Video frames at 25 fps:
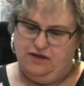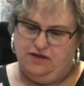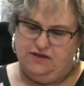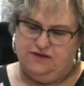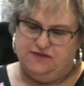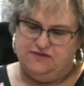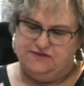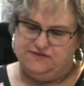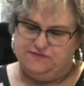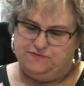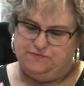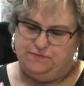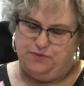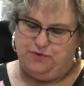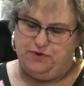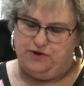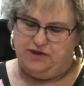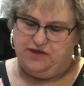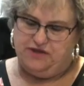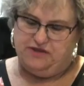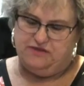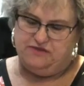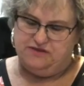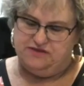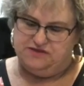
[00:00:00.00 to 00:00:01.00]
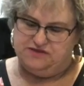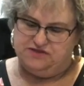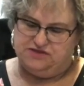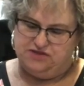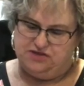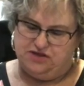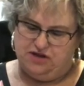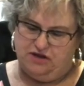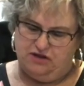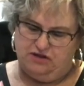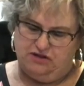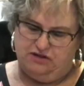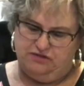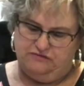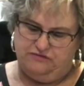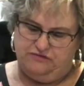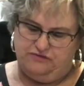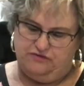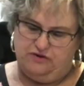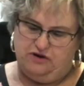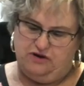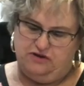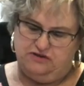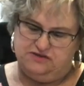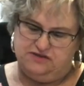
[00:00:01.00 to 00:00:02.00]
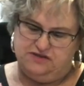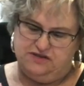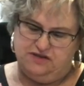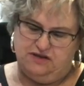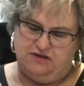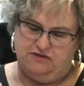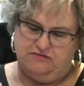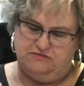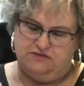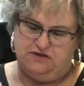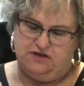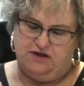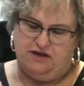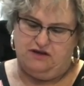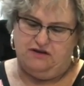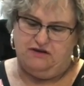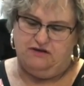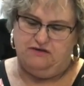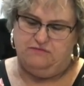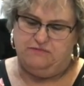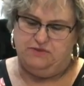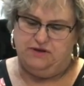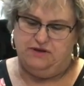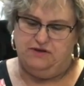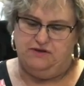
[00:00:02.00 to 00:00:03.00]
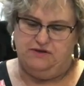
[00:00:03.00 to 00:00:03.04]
spread this chocolate frosting on top.